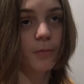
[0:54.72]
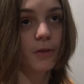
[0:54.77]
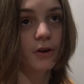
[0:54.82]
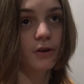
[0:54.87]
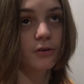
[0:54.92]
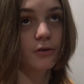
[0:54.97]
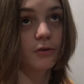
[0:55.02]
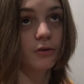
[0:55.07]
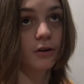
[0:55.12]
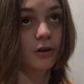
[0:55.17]

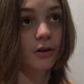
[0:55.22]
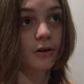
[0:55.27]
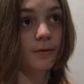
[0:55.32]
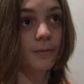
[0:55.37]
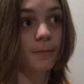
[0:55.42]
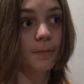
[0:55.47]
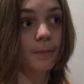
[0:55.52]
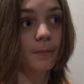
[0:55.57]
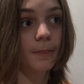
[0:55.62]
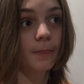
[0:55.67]
New Year.
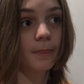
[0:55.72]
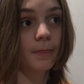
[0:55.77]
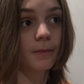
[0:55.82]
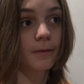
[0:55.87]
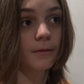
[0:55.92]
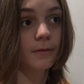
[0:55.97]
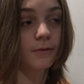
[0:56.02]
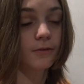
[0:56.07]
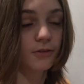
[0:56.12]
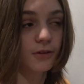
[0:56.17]

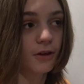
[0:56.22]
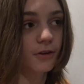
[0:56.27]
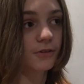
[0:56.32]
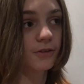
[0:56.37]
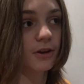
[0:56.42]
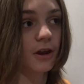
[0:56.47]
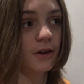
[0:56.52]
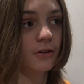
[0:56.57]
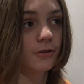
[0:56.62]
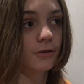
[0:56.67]

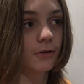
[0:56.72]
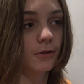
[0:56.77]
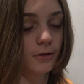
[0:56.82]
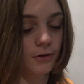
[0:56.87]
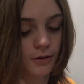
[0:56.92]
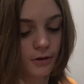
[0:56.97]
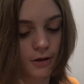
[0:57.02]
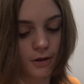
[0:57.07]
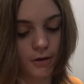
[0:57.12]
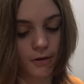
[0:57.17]
6 days
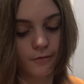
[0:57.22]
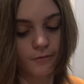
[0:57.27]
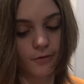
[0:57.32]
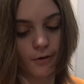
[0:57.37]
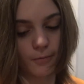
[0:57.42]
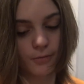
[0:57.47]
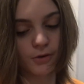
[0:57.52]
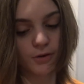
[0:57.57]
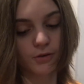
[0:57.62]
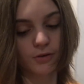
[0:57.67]

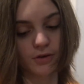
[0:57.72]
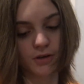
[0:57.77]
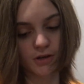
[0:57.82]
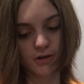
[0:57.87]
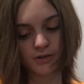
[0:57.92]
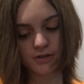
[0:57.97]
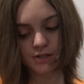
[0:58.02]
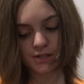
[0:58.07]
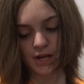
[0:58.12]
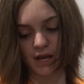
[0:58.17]
from New
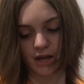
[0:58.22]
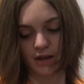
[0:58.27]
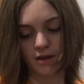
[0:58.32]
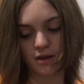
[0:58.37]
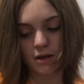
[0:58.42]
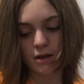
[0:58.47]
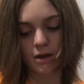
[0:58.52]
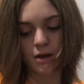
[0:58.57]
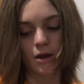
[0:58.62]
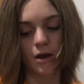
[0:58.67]
Year's Day.
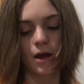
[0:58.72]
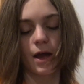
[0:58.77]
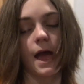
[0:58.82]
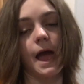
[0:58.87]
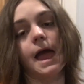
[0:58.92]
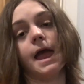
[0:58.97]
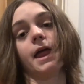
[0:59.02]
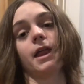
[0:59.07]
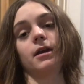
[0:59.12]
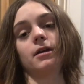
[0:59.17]

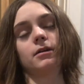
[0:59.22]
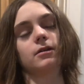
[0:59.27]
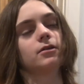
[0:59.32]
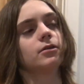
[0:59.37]
And